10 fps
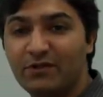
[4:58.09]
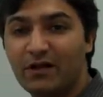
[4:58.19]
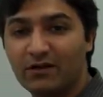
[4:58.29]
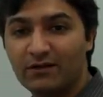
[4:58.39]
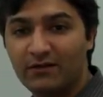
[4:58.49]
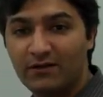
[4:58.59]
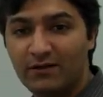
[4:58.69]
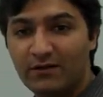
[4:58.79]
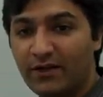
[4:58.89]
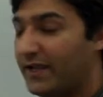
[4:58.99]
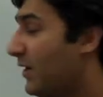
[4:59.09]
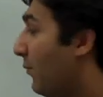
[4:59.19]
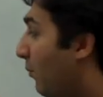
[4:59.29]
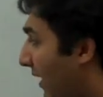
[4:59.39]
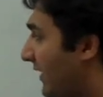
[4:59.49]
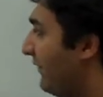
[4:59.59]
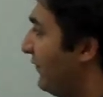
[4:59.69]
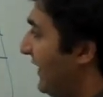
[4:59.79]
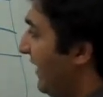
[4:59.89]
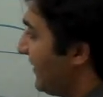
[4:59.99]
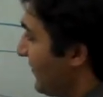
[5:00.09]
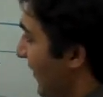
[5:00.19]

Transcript: block. Okay? But if you take this